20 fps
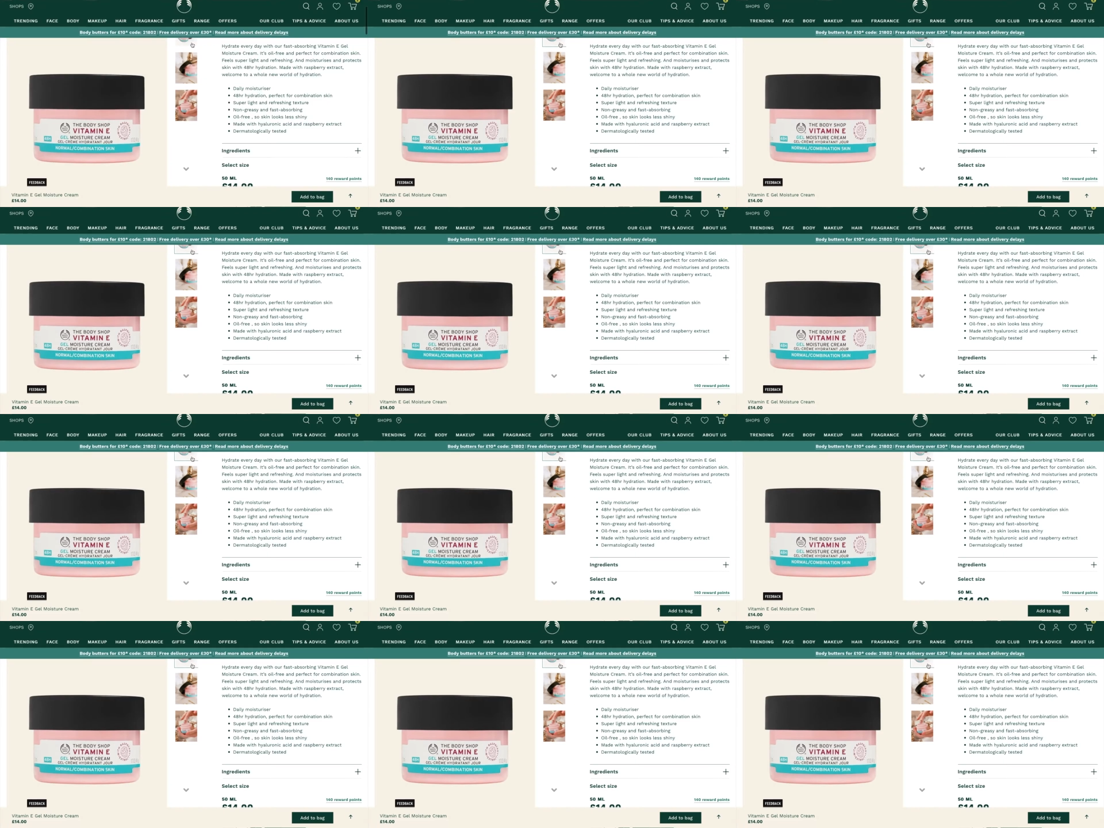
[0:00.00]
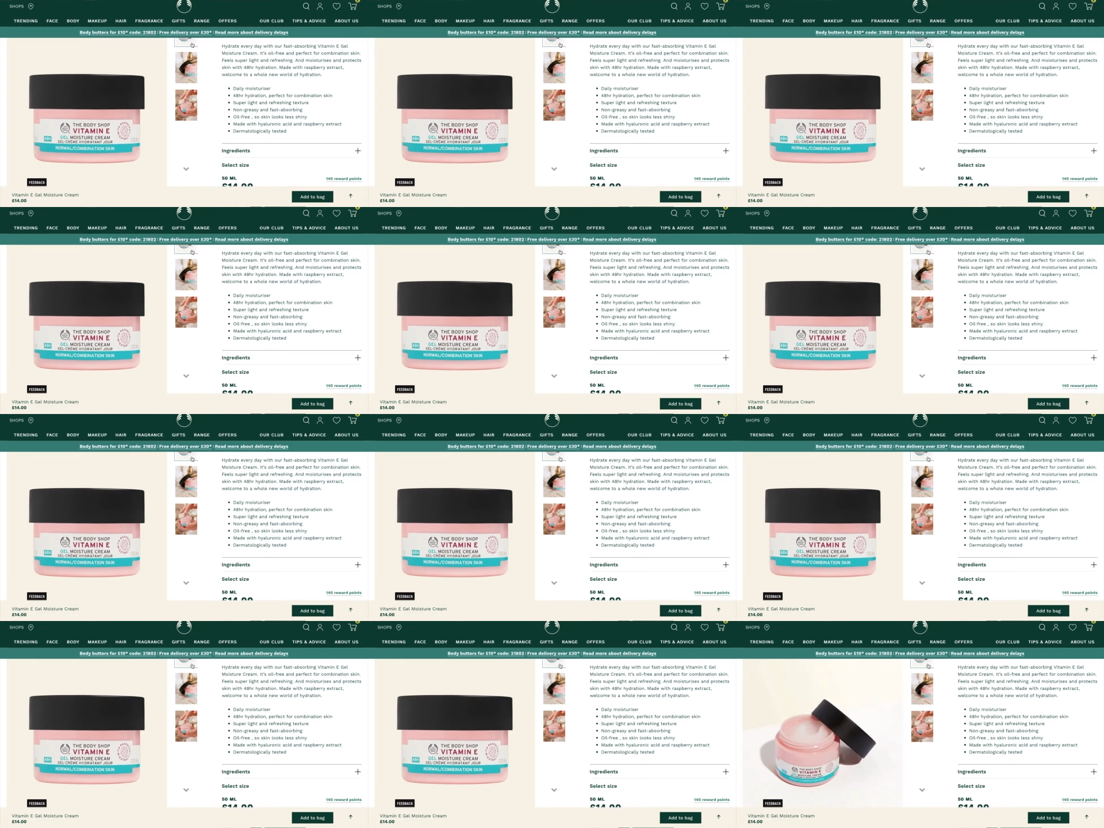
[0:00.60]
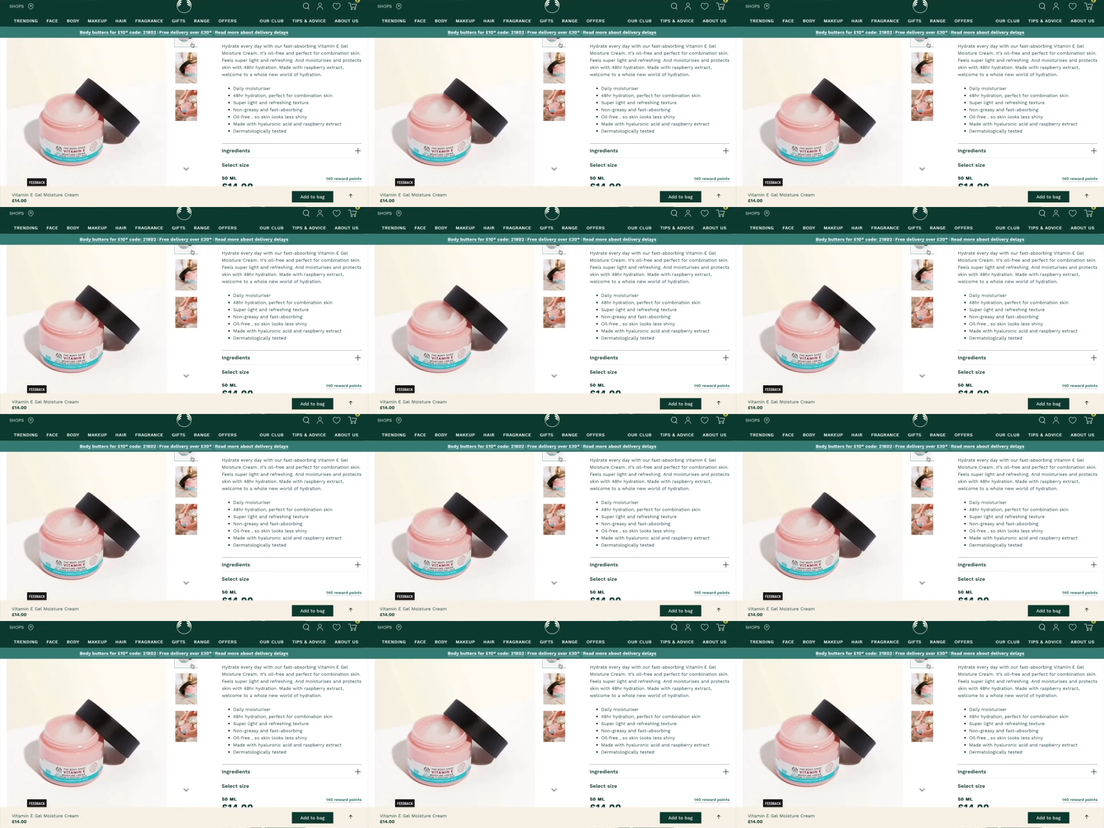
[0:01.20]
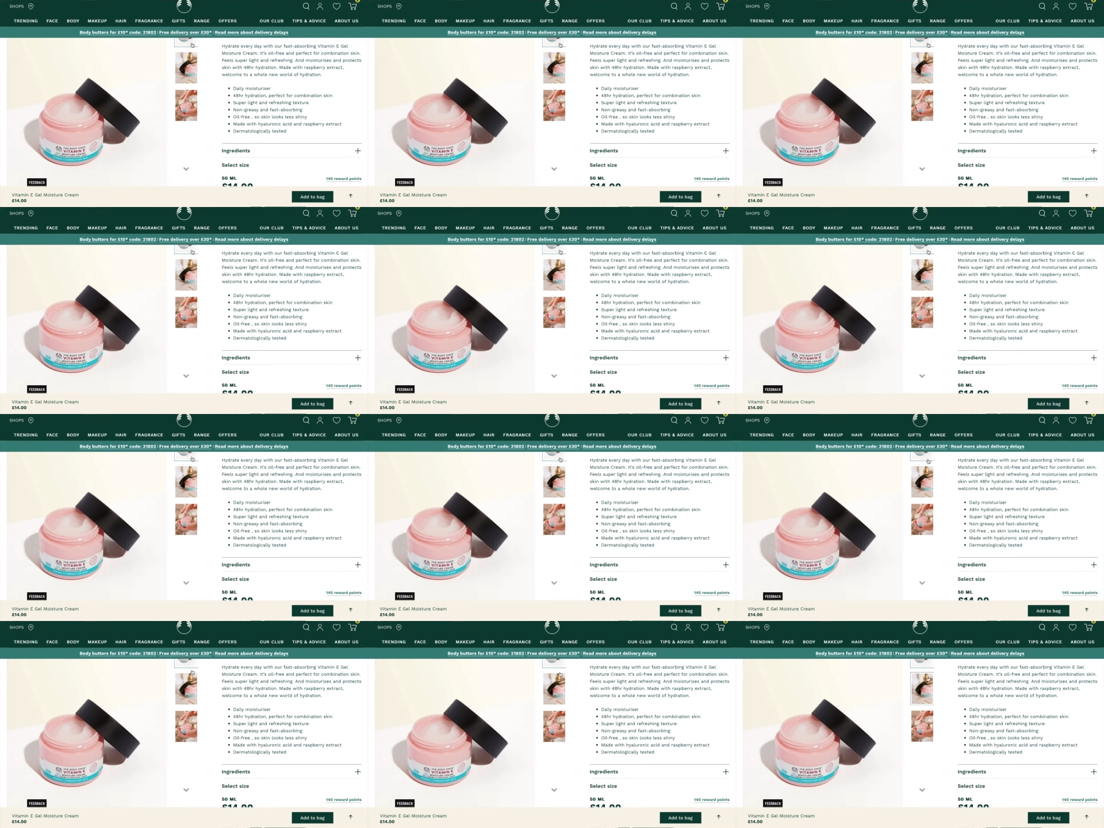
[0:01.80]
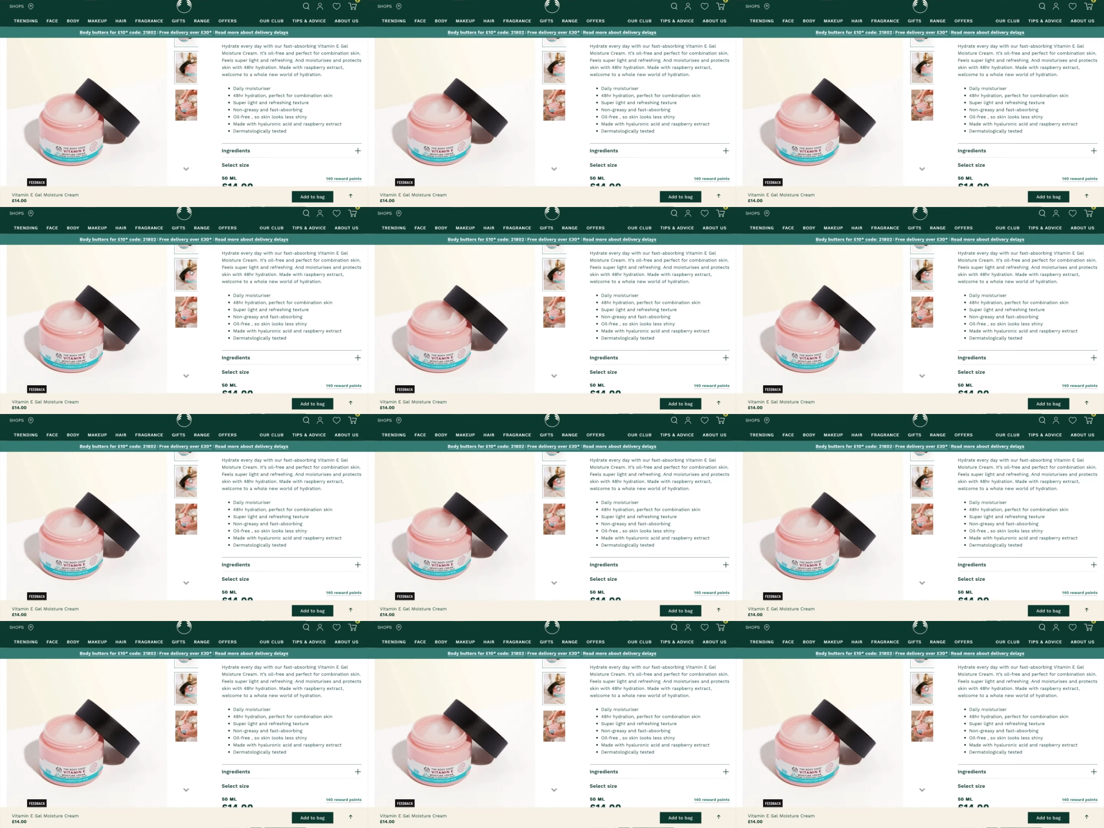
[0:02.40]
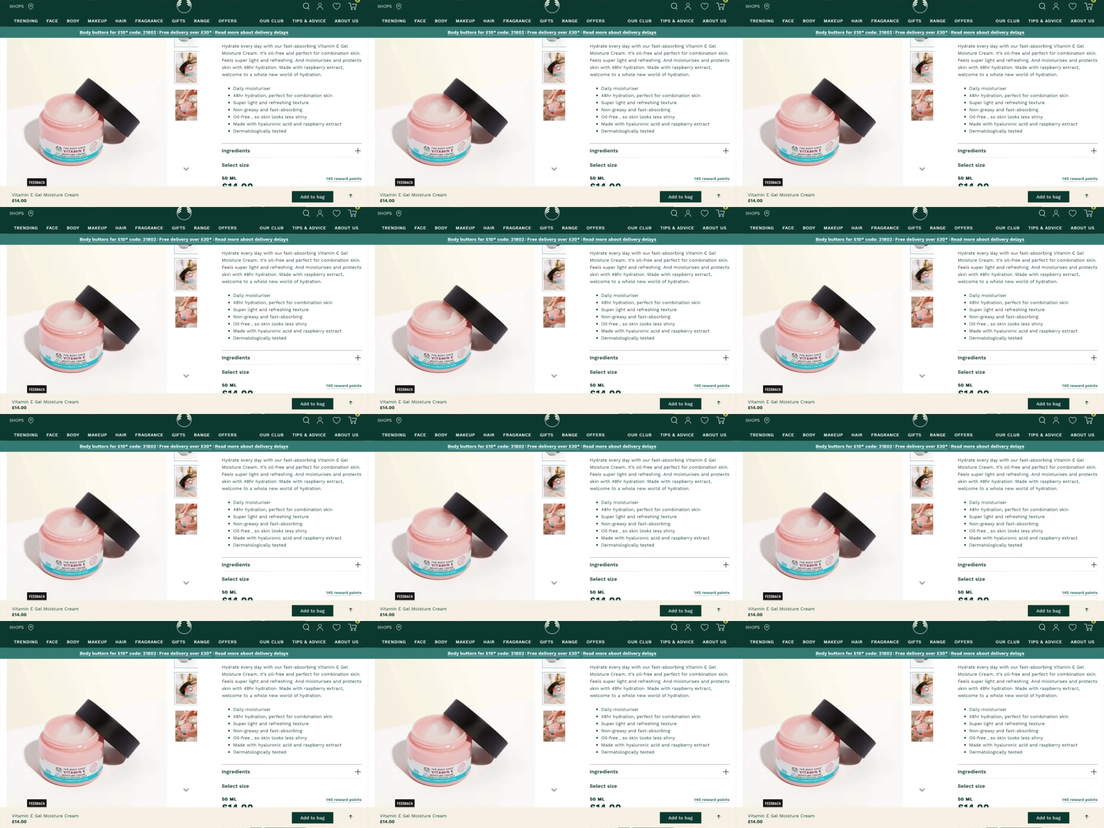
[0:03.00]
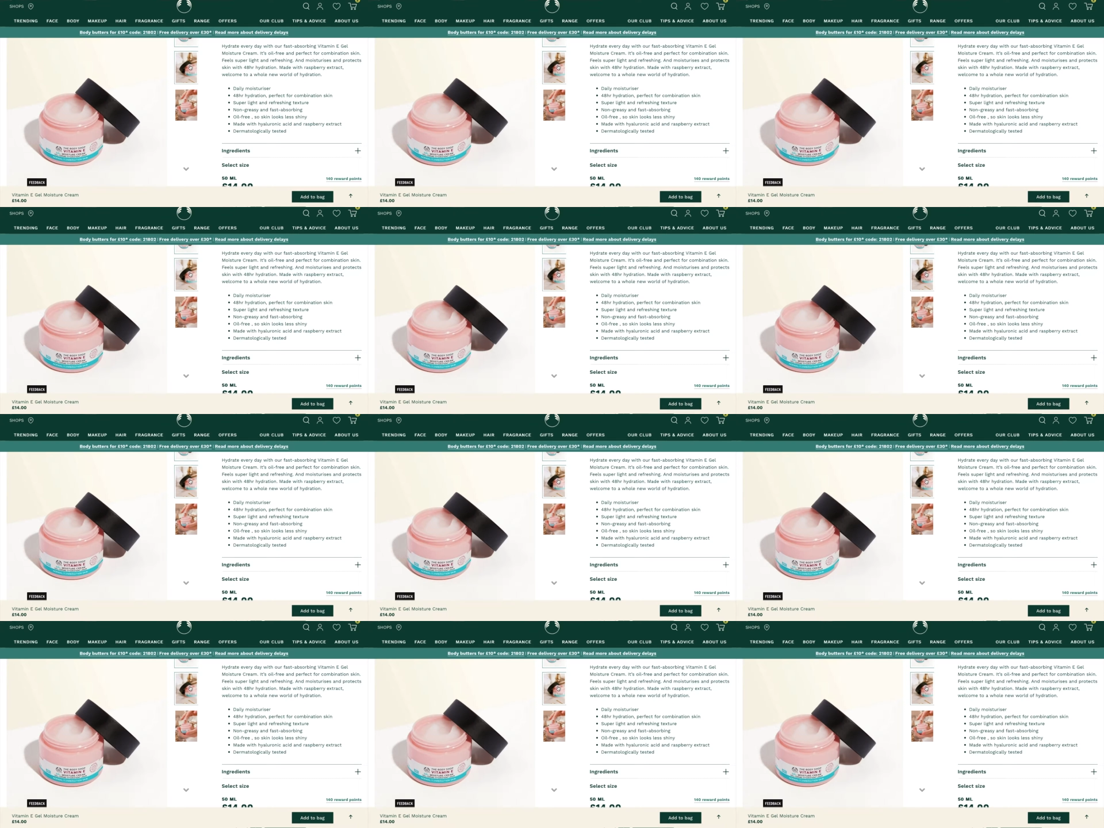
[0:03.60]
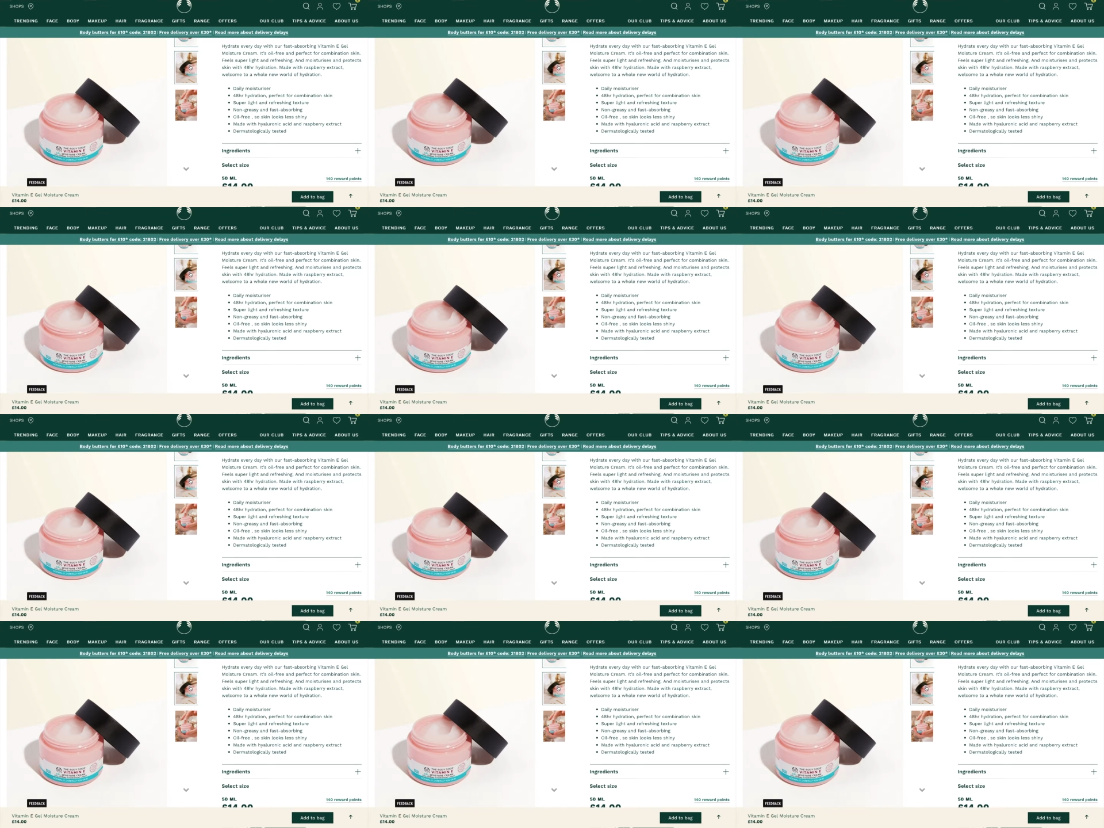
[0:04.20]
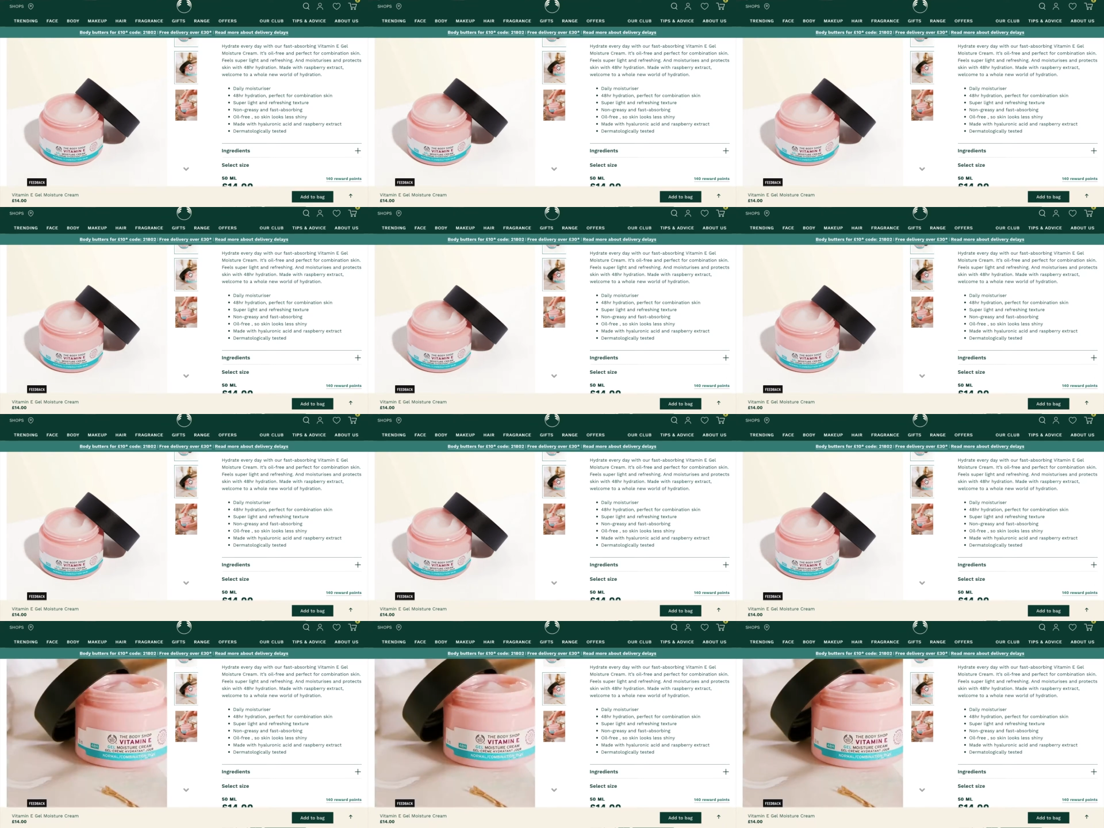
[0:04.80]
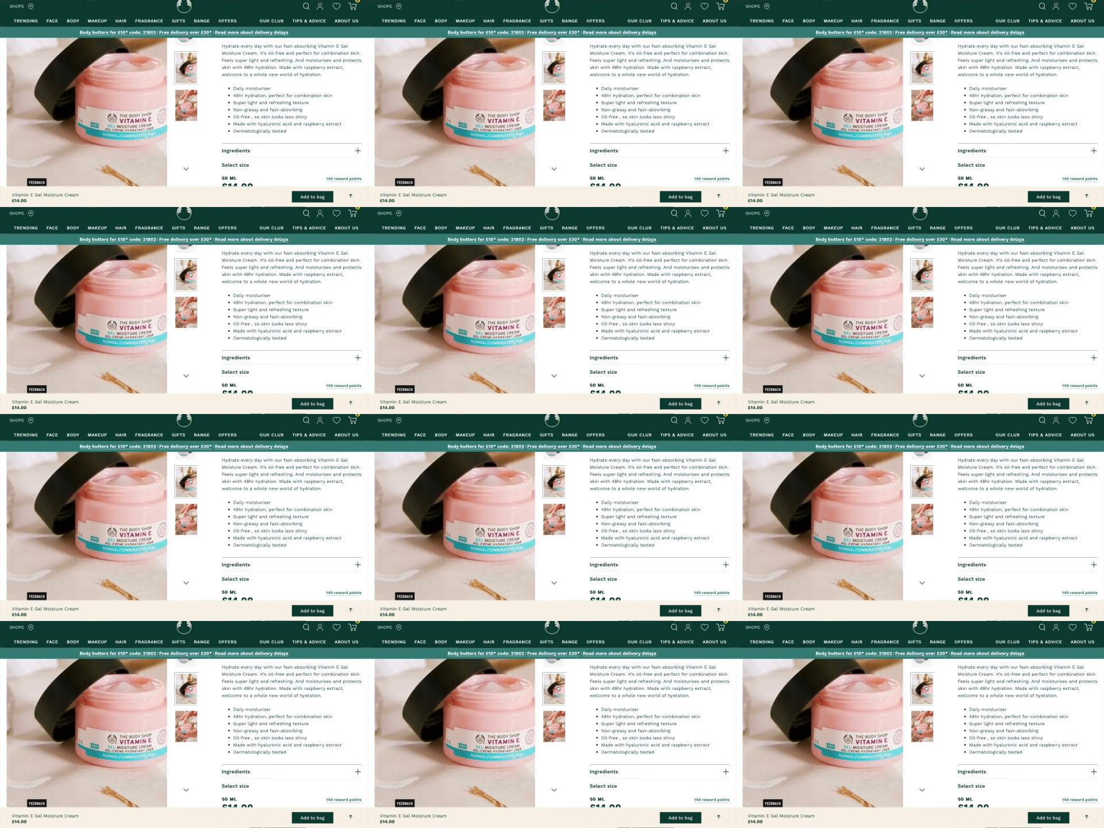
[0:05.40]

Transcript: (no speaker visible)